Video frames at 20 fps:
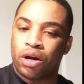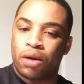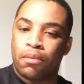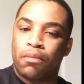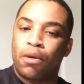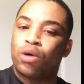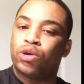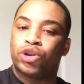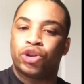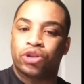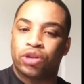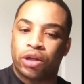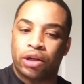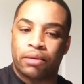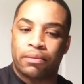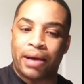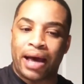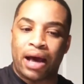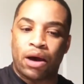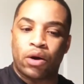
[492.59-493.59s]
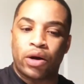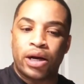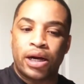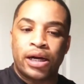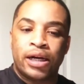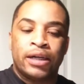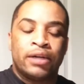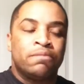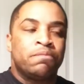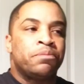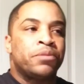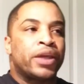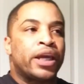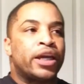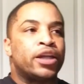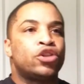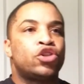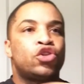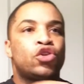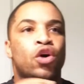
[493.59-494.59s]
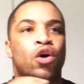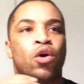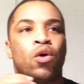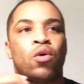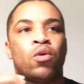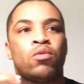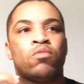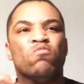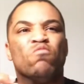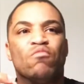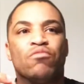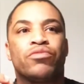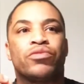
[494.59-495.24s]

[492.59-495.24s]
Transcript: emotional about. And so,